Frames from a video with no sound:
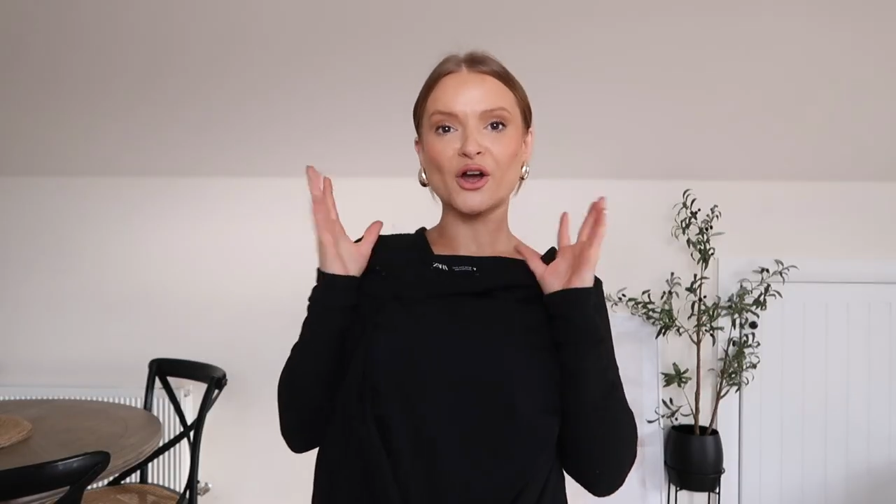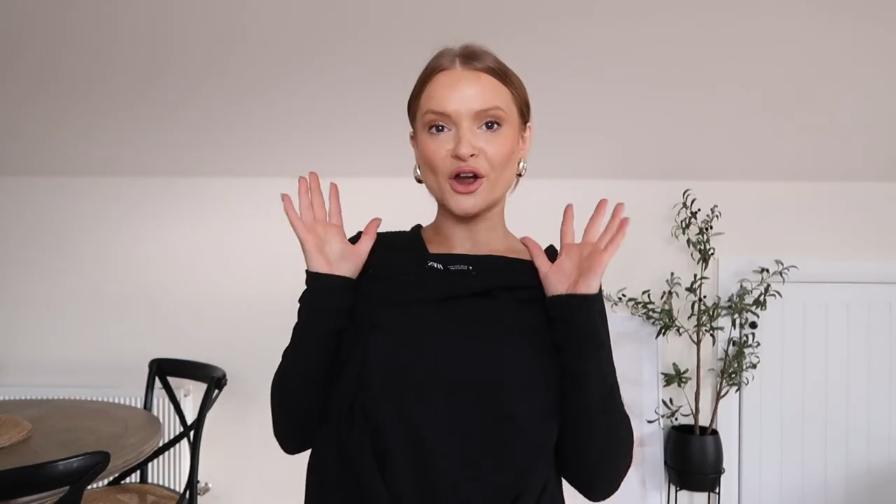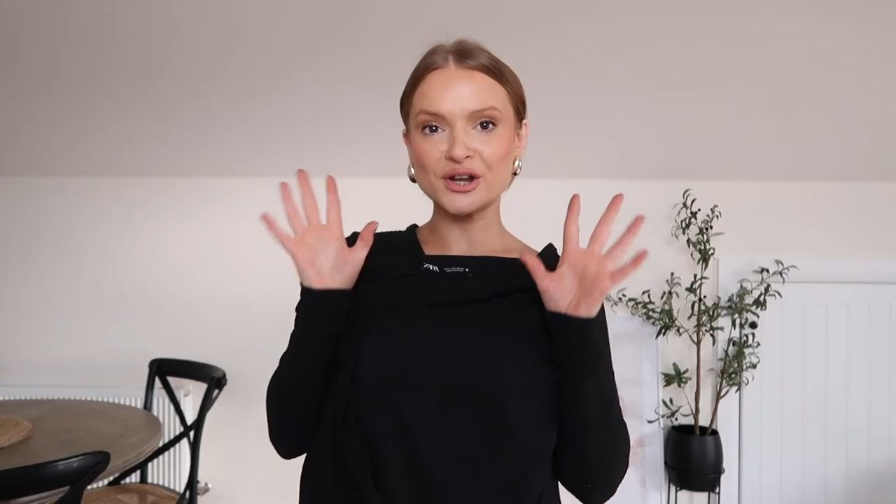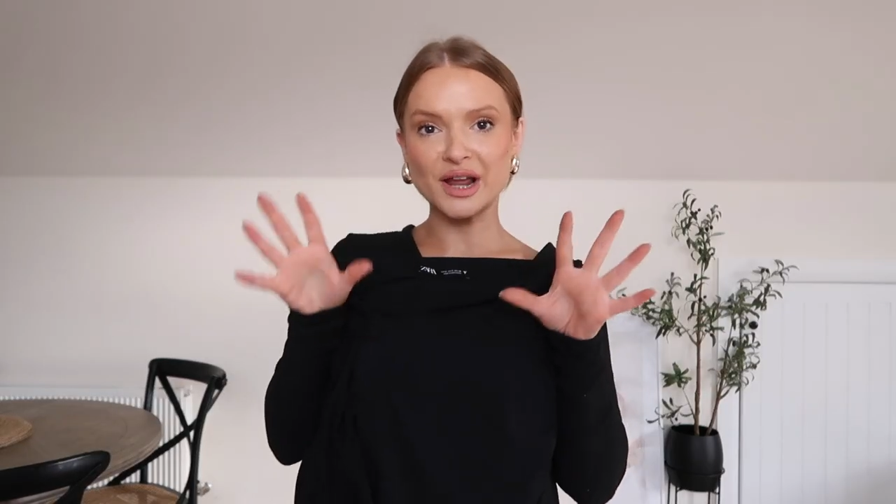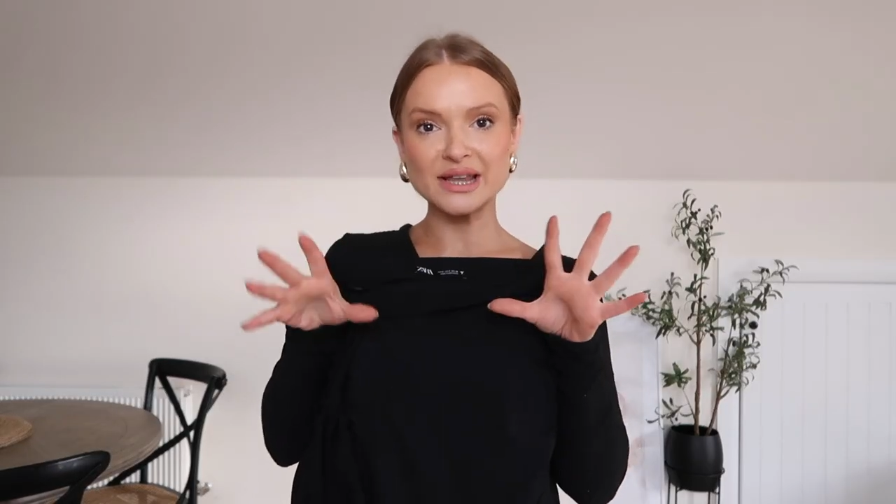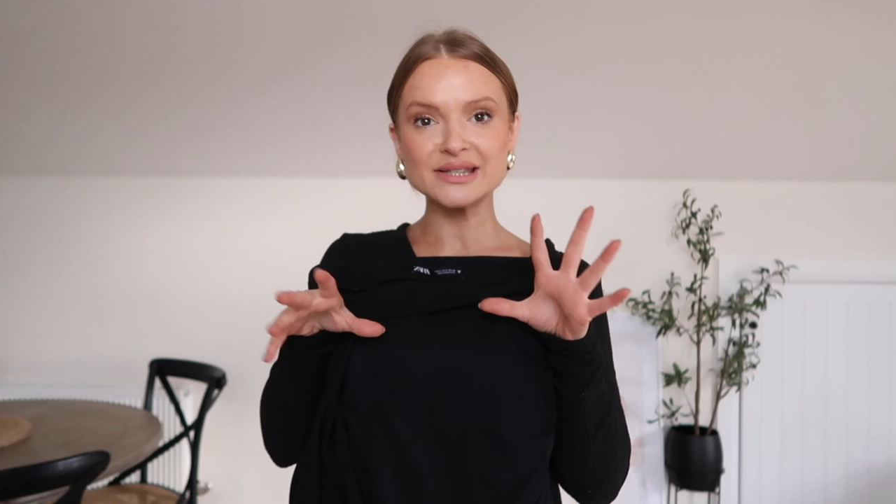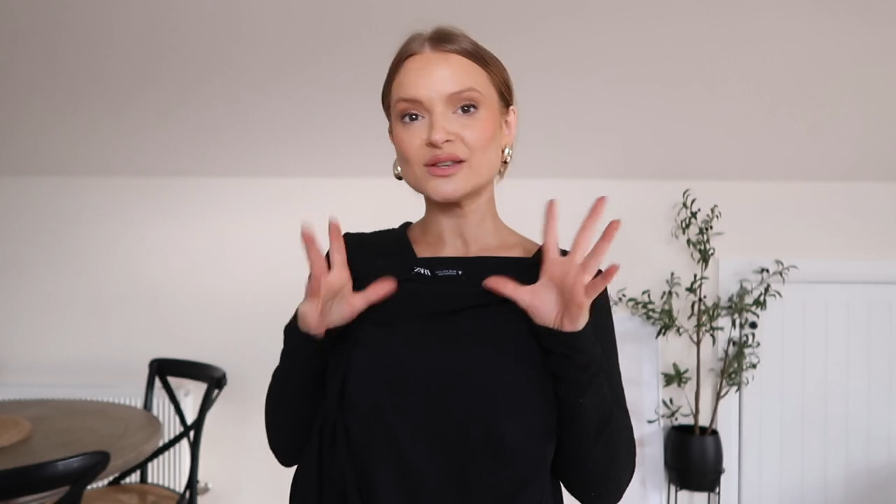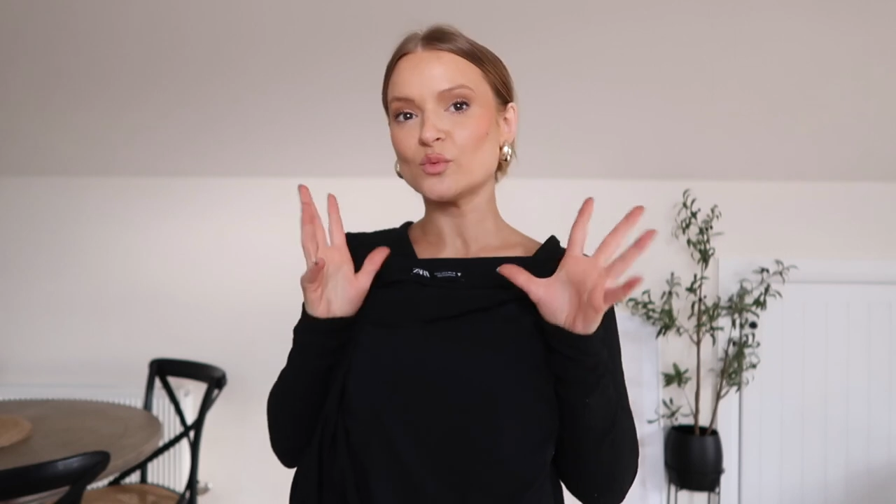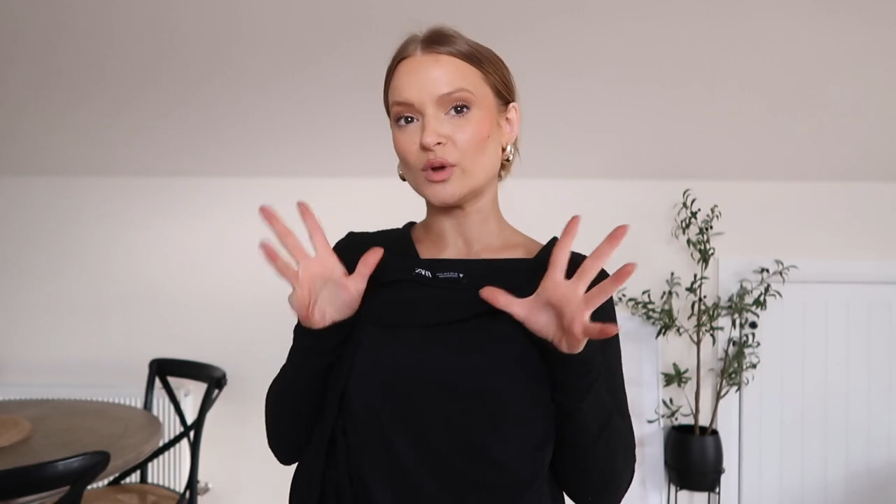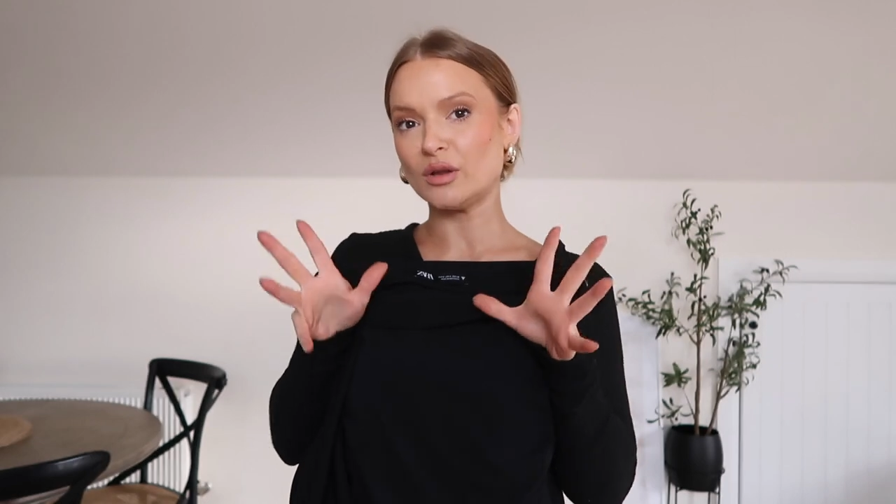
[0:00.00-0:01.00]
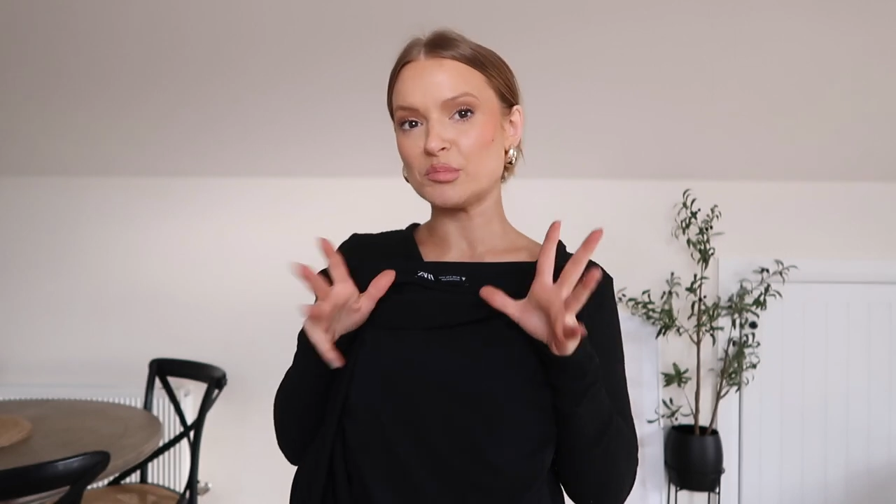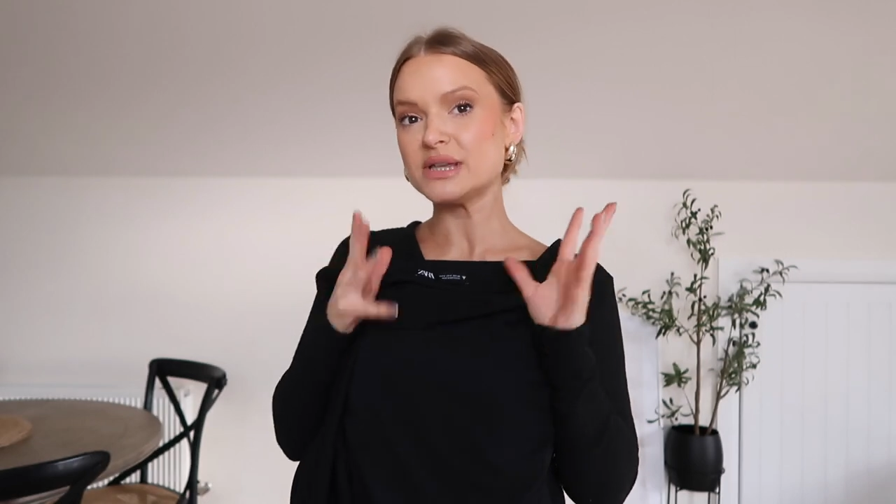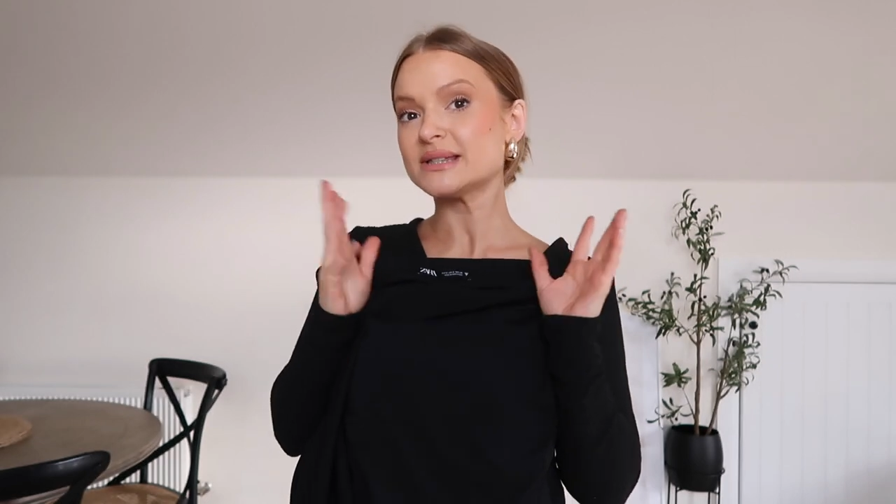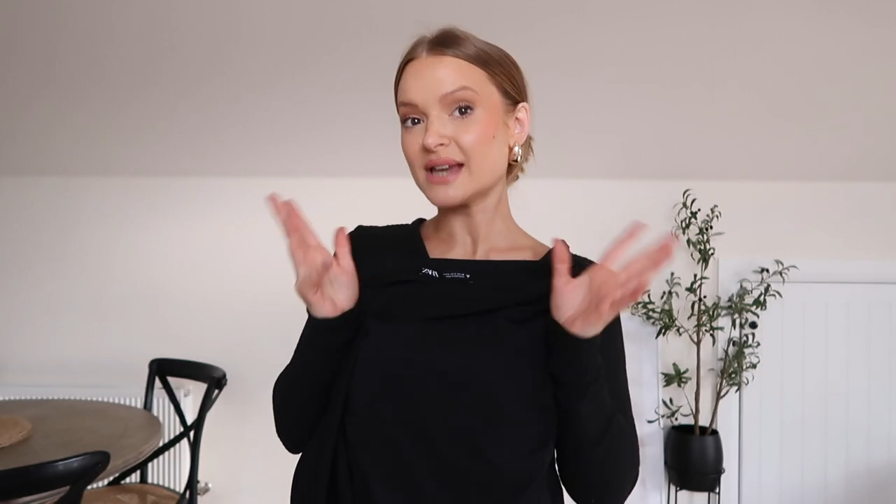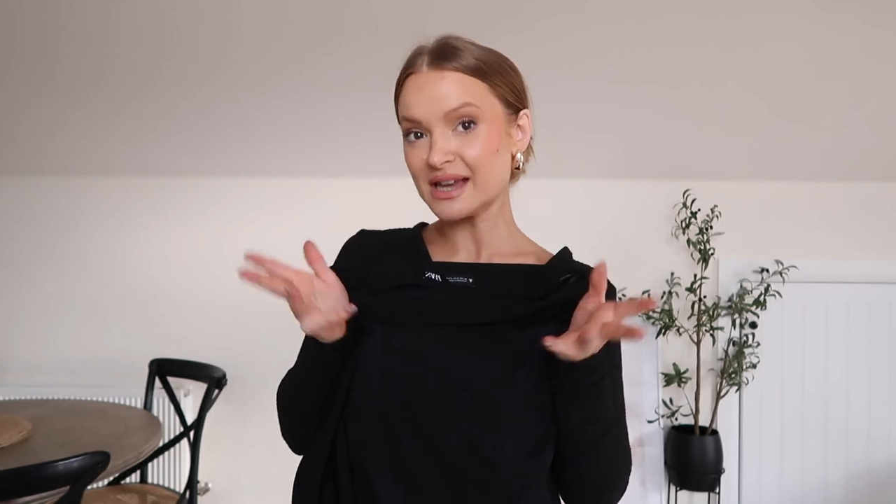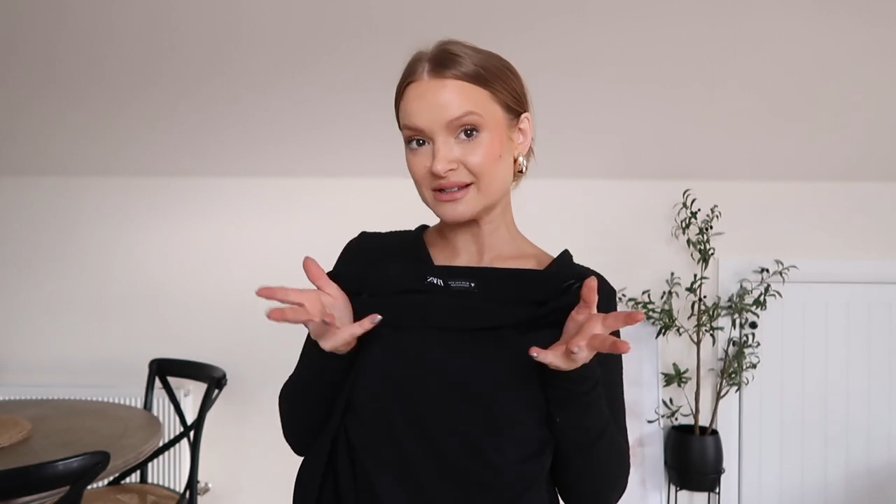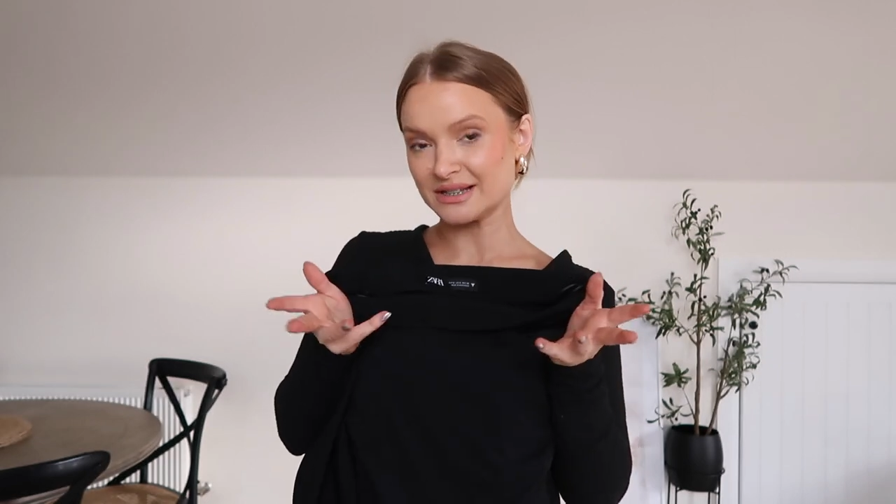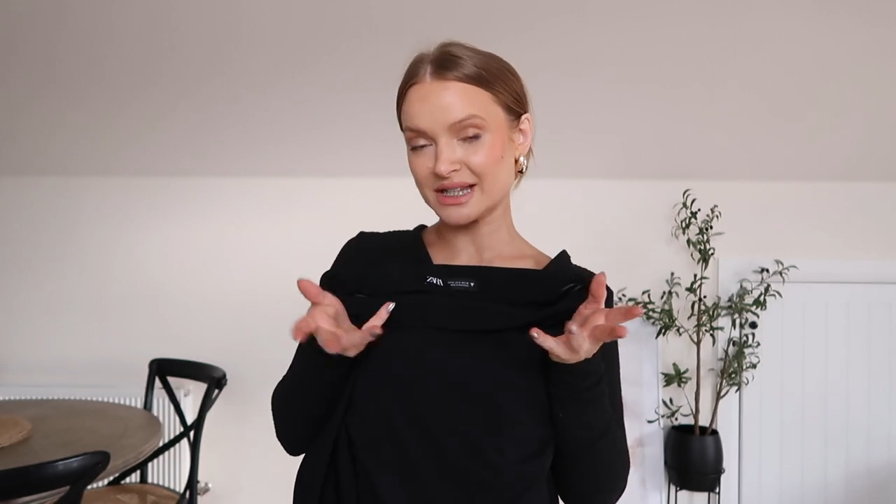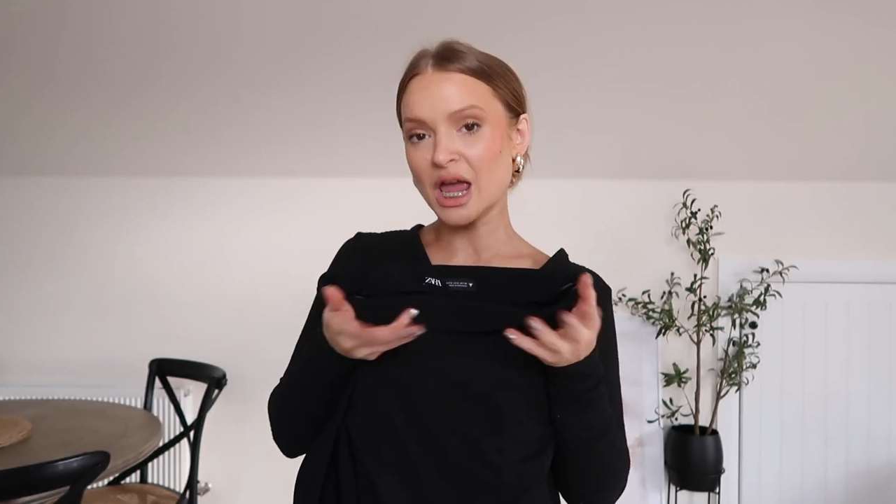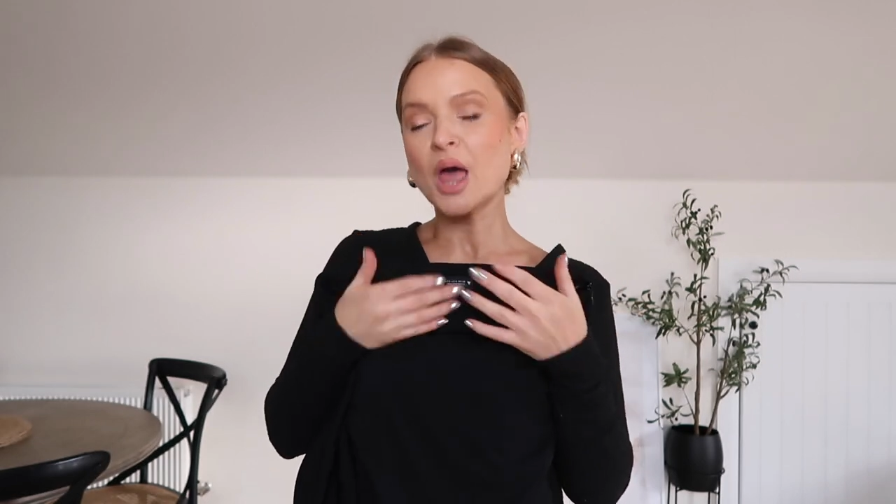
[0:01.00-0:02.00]
how nice it will be
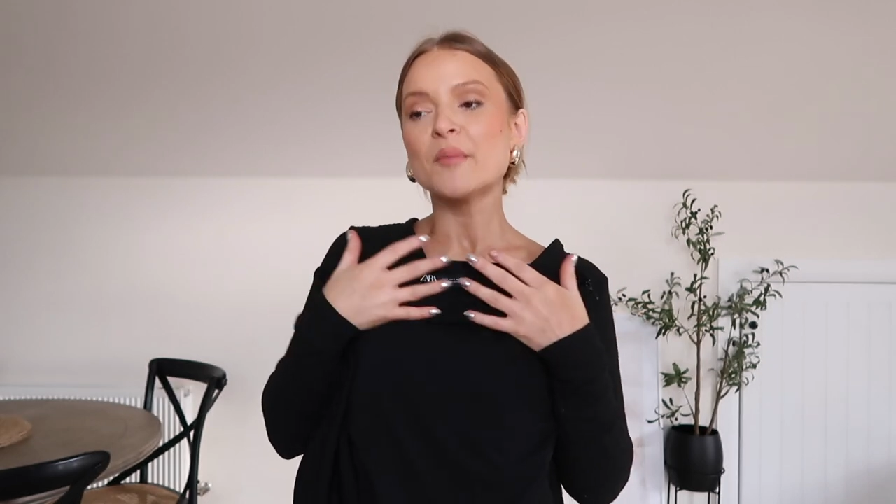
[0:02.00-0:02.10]
styled